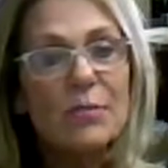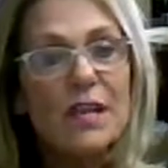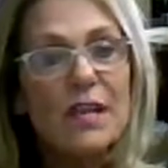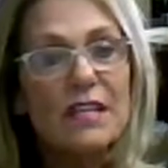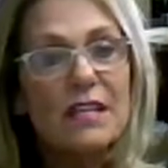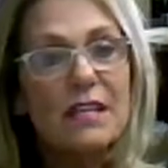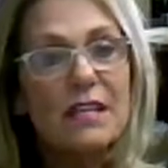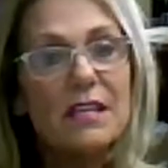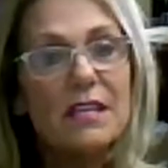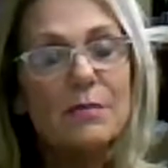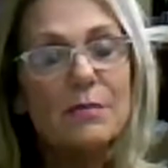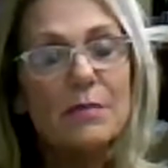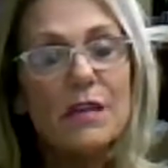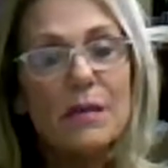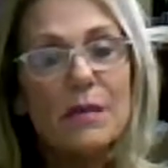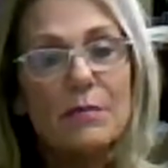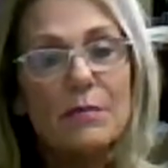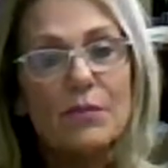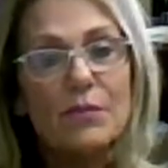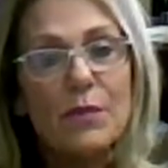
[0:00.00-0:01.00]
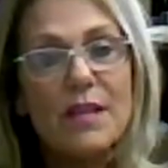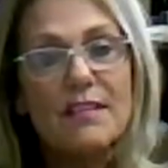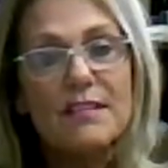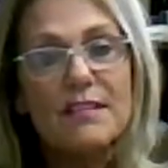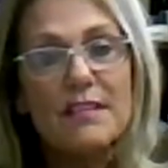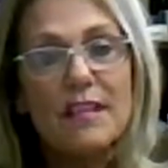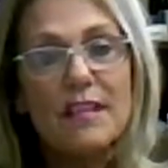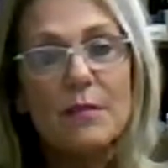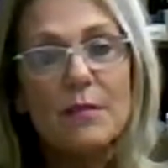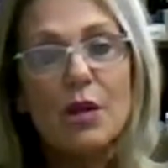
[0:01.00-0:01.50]
my kids when I was
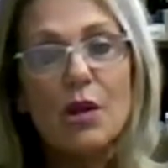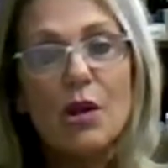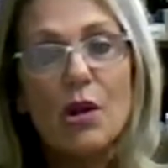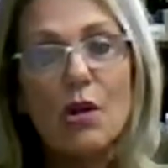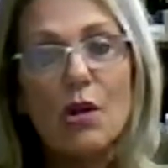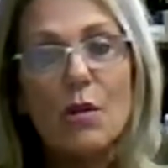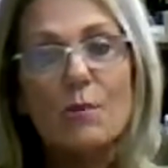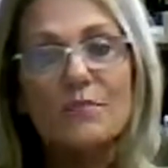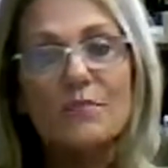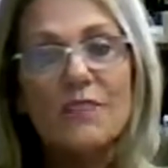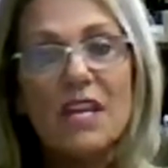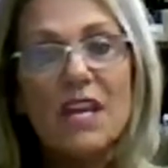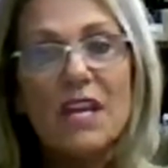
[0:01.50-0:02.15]
raising them at home